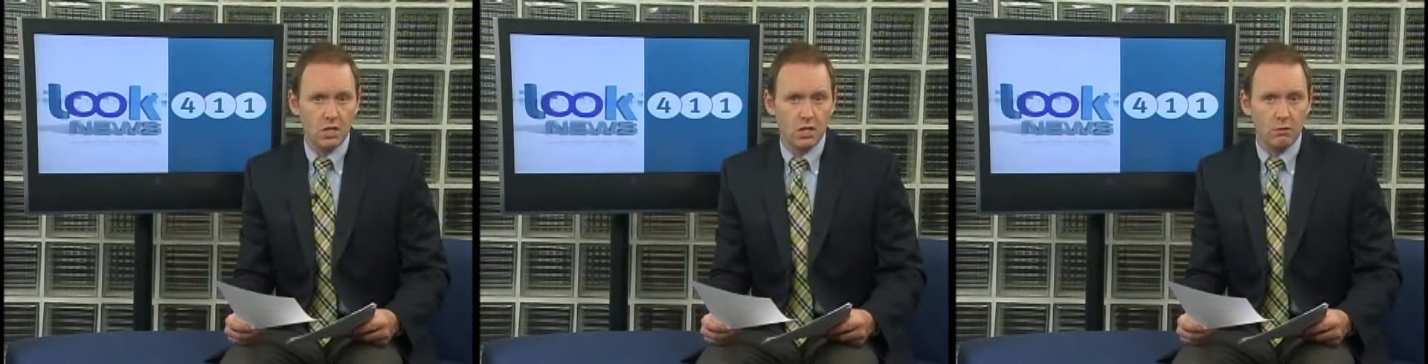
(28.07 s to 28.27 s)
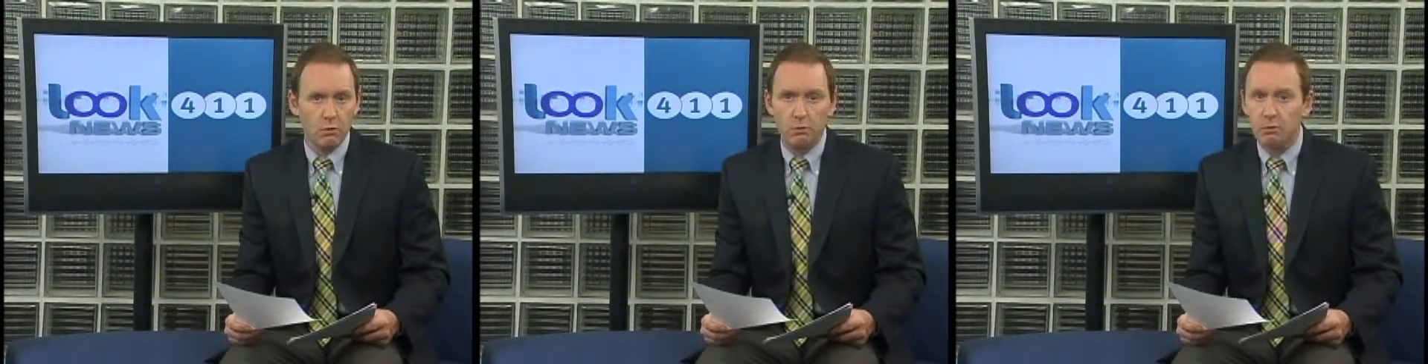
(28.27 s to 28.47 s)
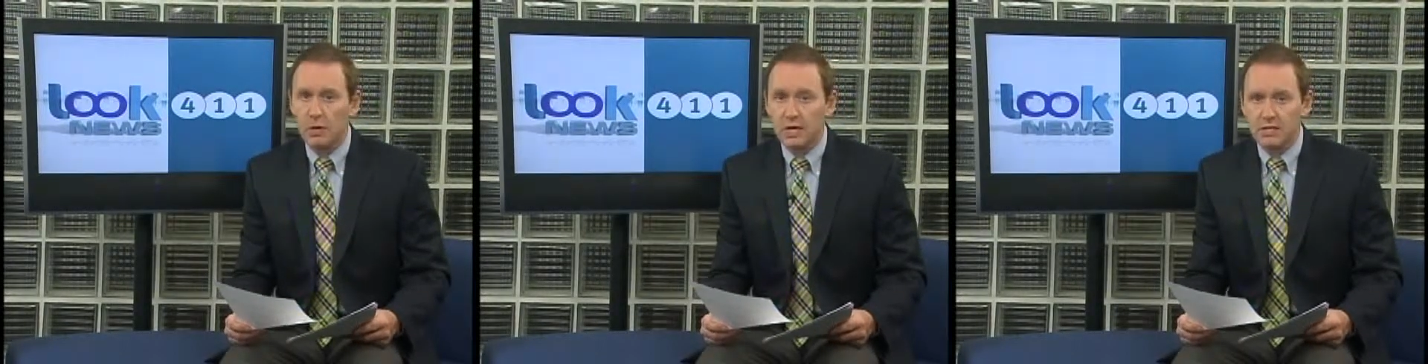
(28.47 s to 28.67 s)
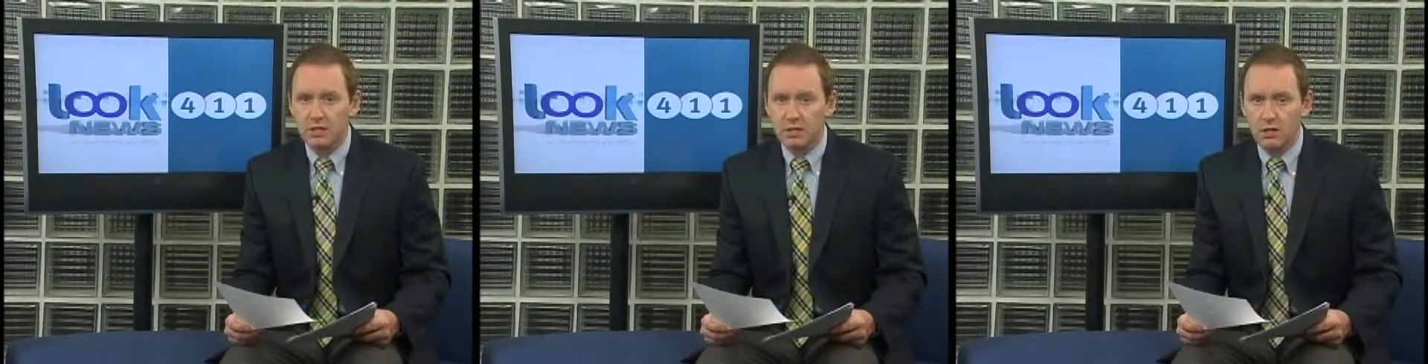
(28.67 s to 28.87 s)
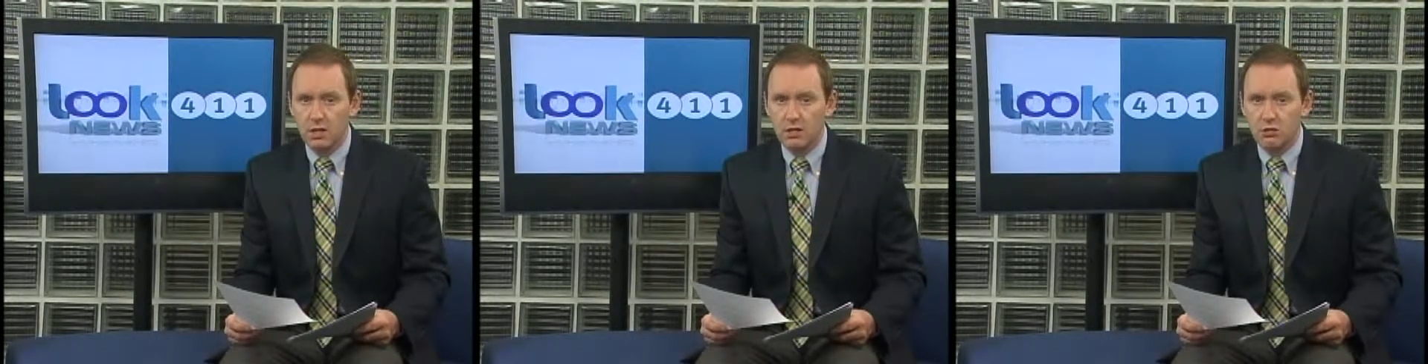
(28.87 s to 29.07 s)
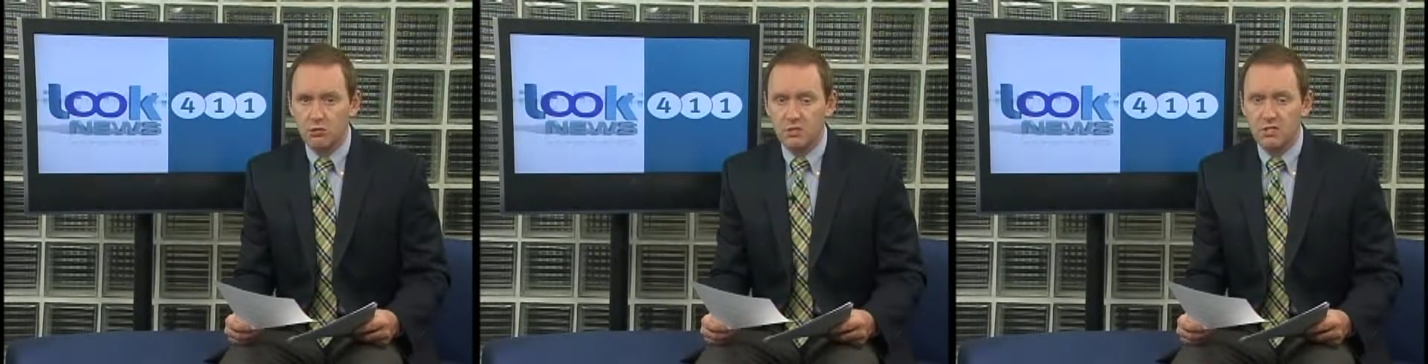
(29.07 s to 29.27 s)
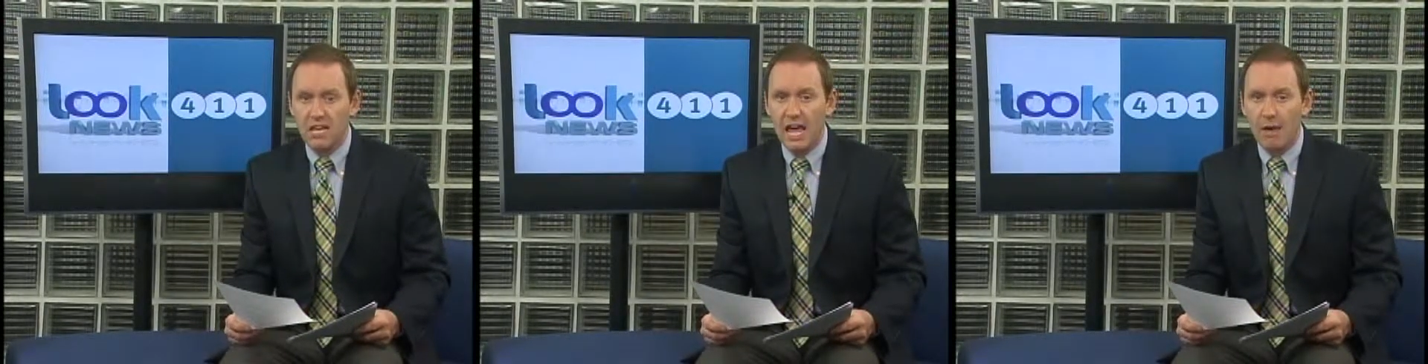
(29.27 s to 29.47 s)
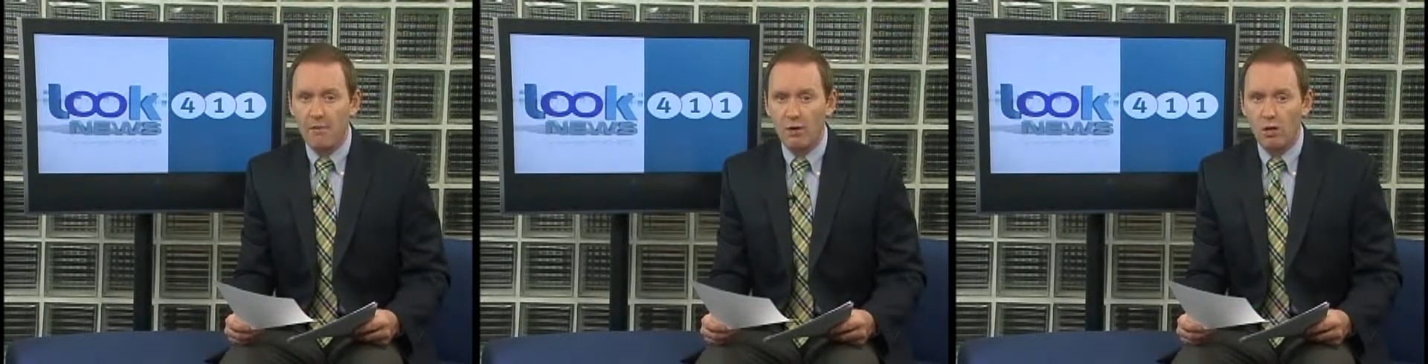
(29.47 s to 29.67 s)
that would place the country's
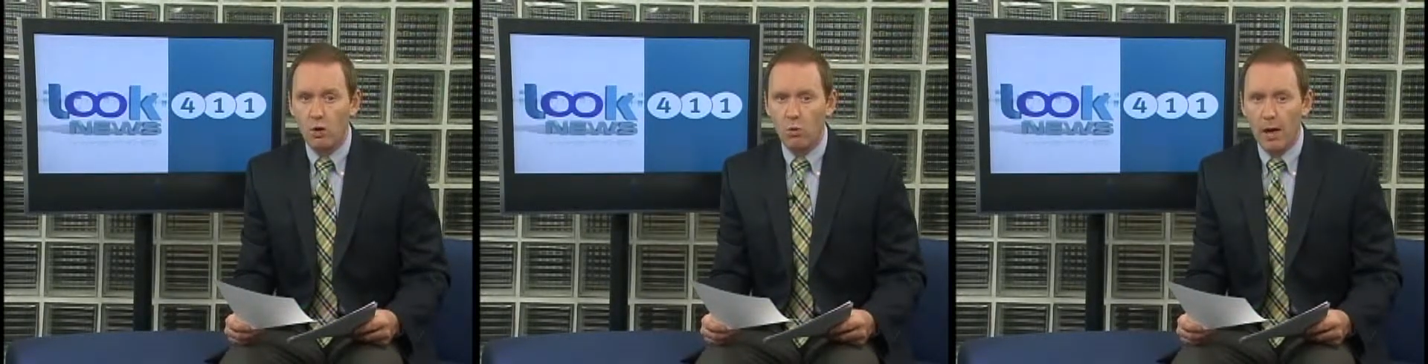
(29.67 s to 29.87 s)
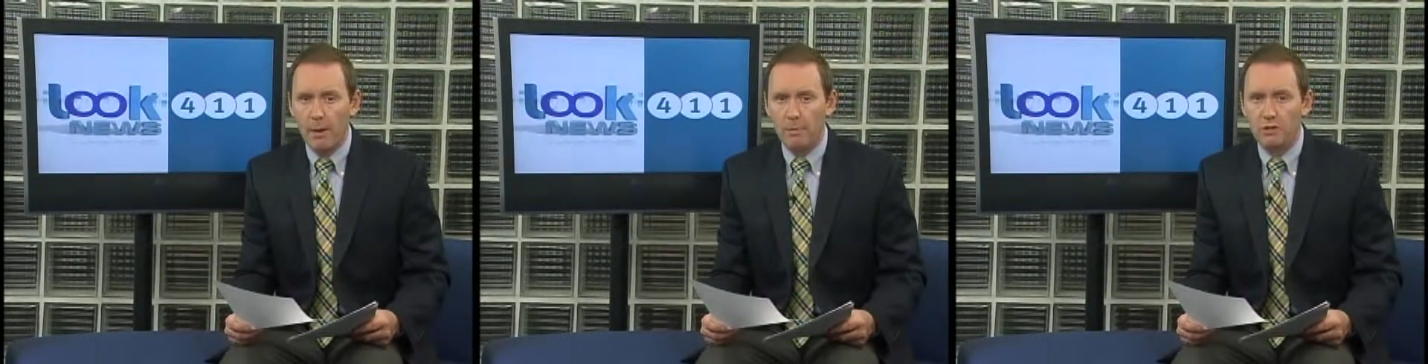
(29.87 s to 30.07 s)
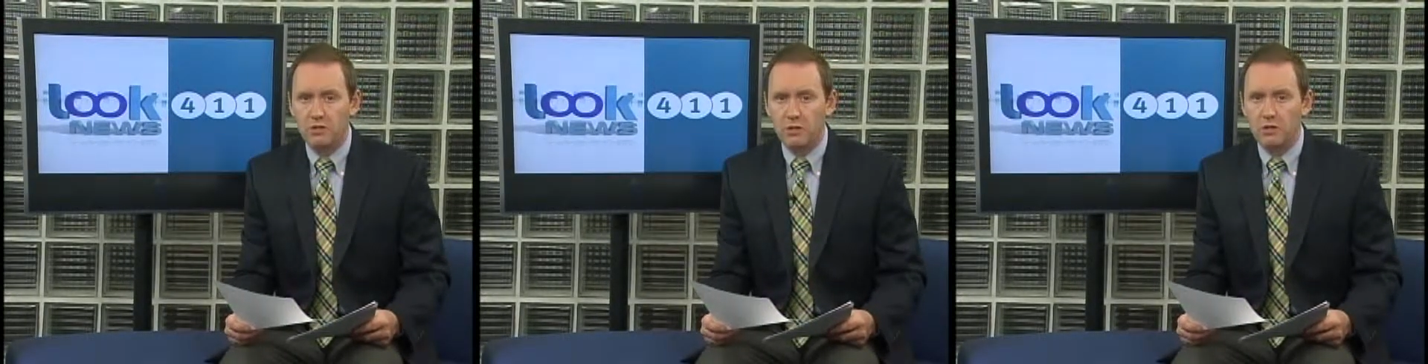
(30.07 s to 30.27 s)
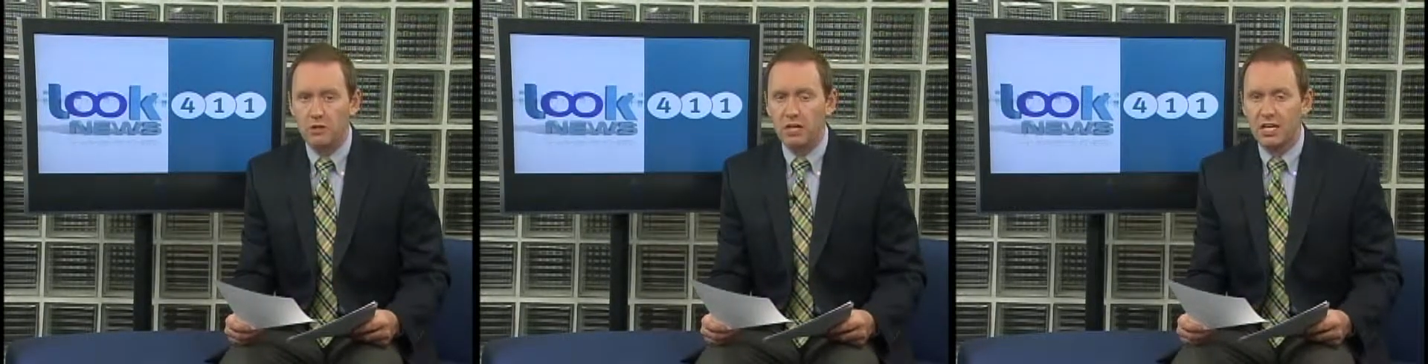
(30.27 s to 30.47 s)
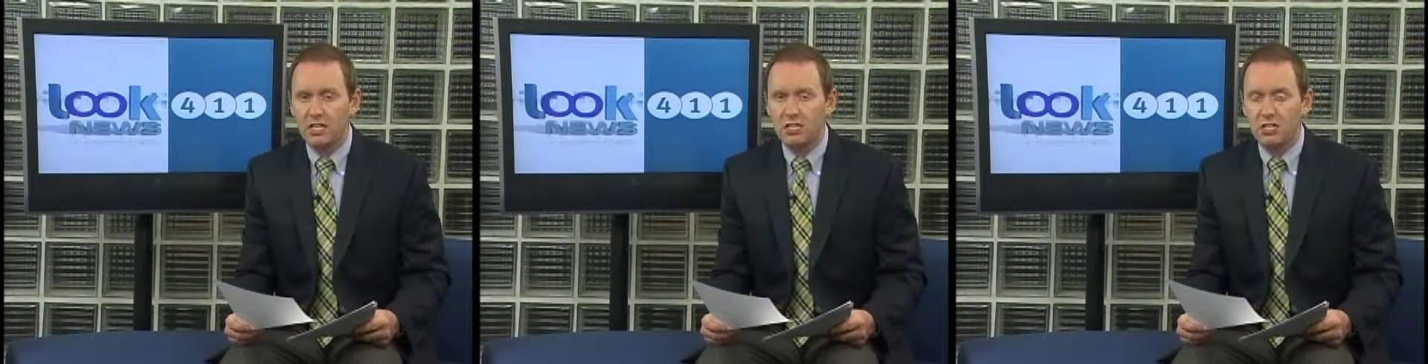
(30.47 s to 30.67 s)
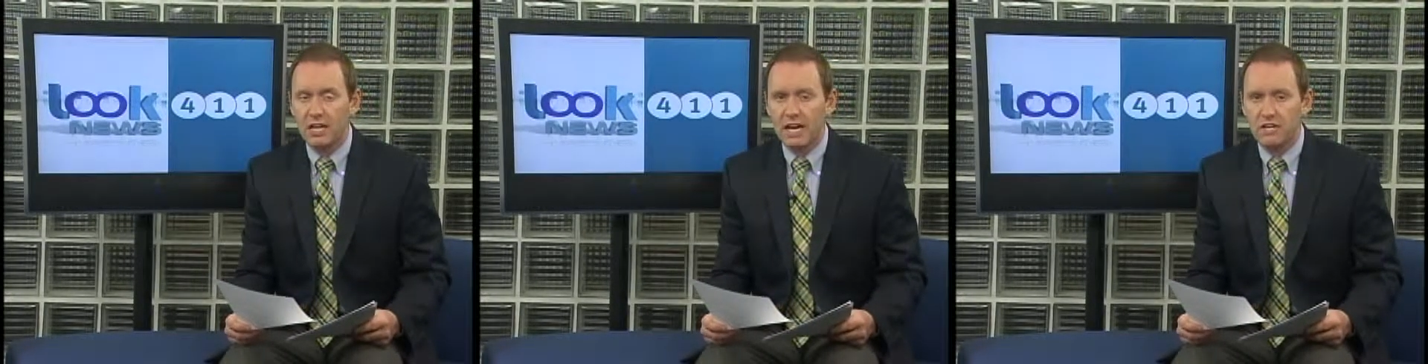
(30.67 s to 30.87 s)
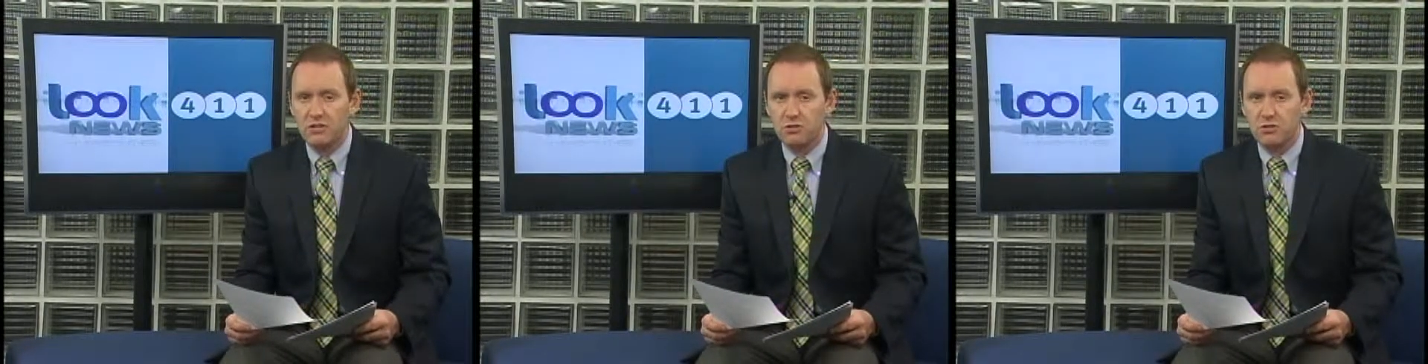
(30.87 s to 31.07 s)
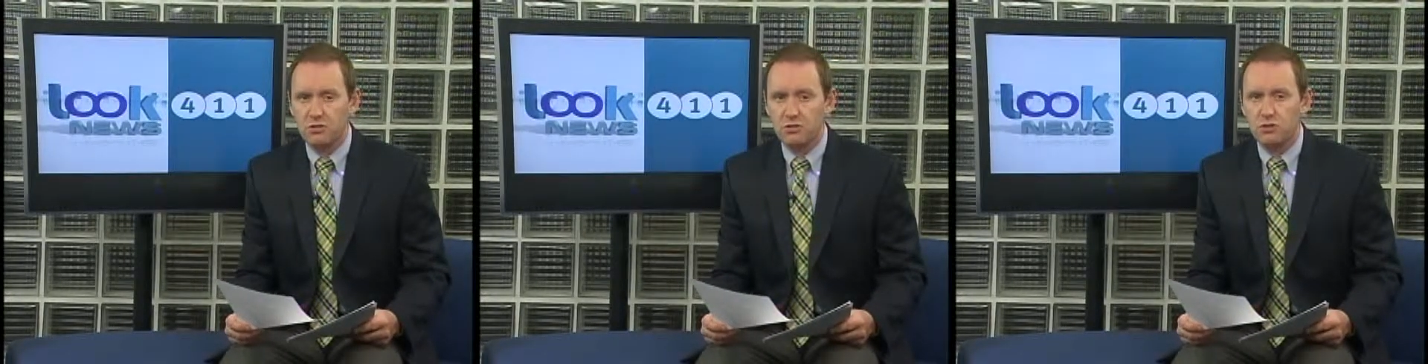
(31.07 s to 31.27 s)
chemical weapons under
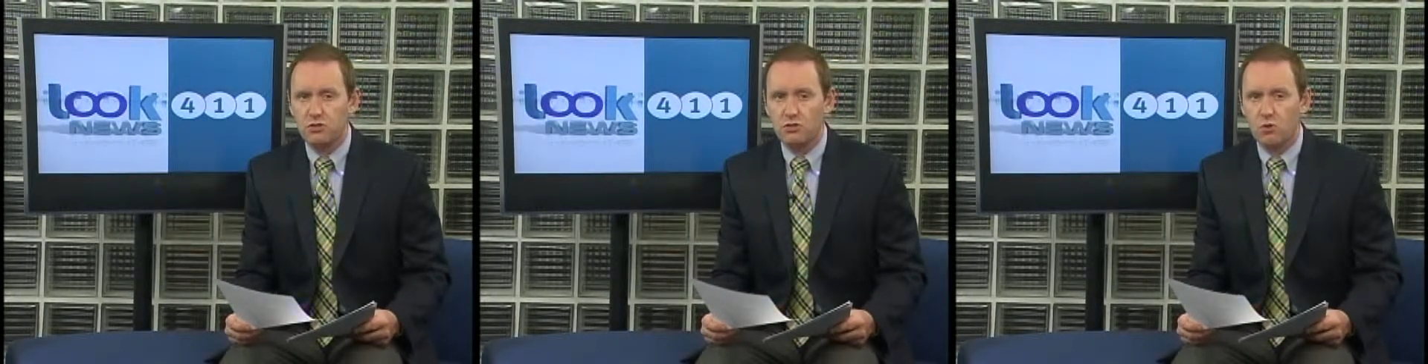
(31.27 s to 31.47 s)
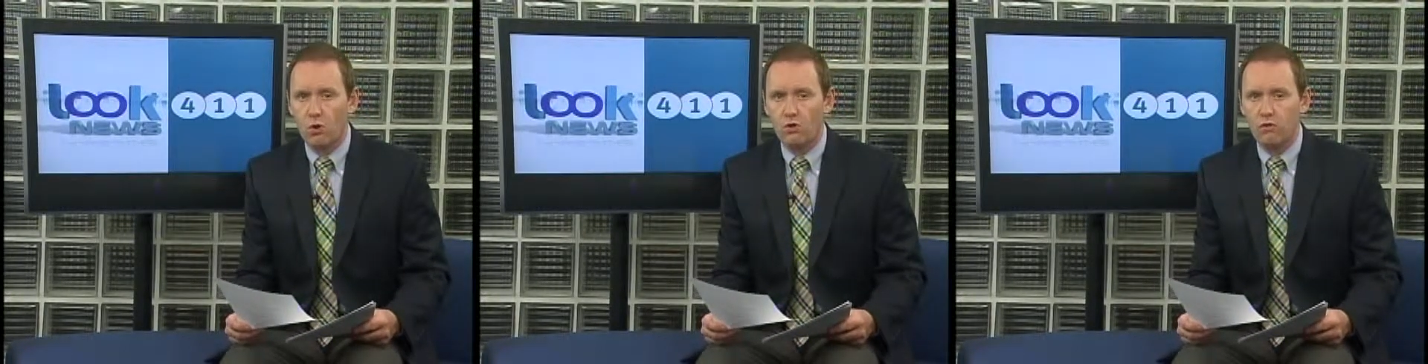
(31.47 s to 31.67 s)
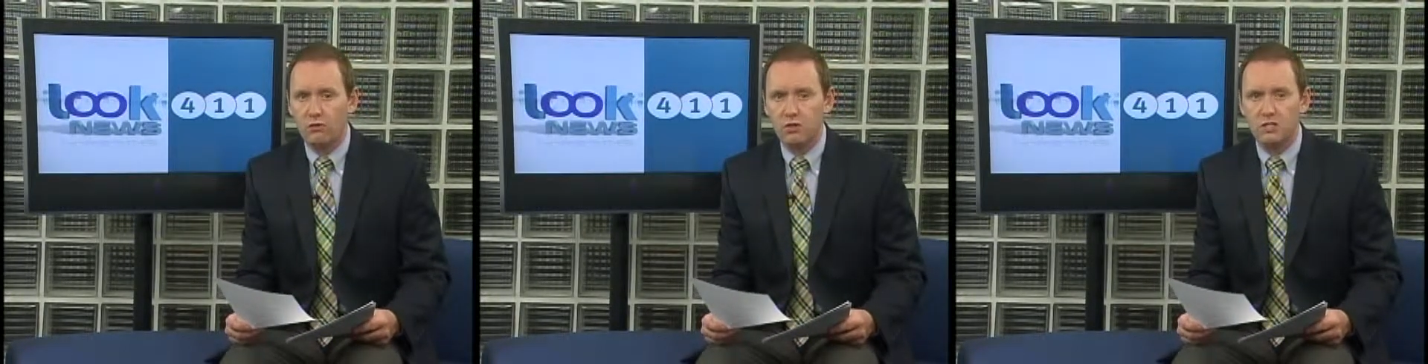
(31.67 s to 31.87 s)
international control for